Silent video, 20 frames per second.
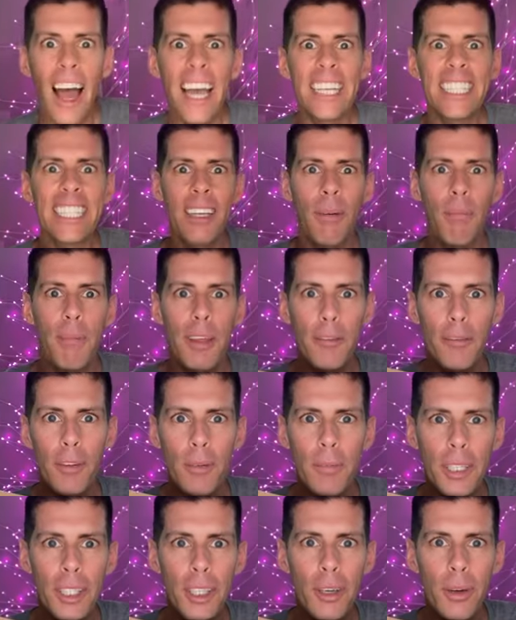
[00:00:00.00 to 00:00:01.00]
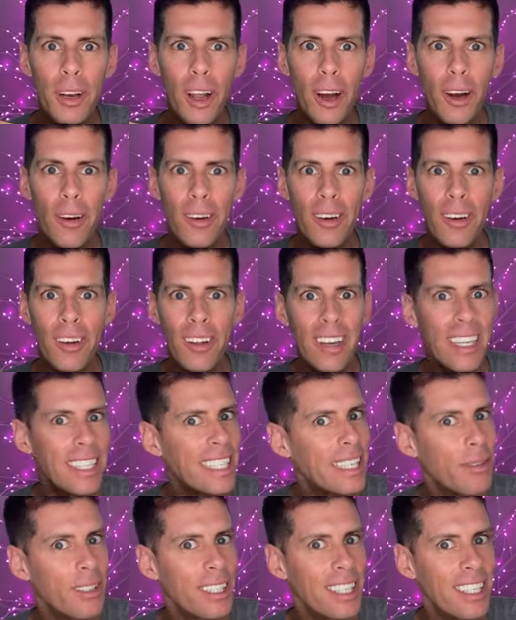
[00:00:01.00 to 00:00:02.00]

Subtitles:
Something from Mizuno. Let's see what's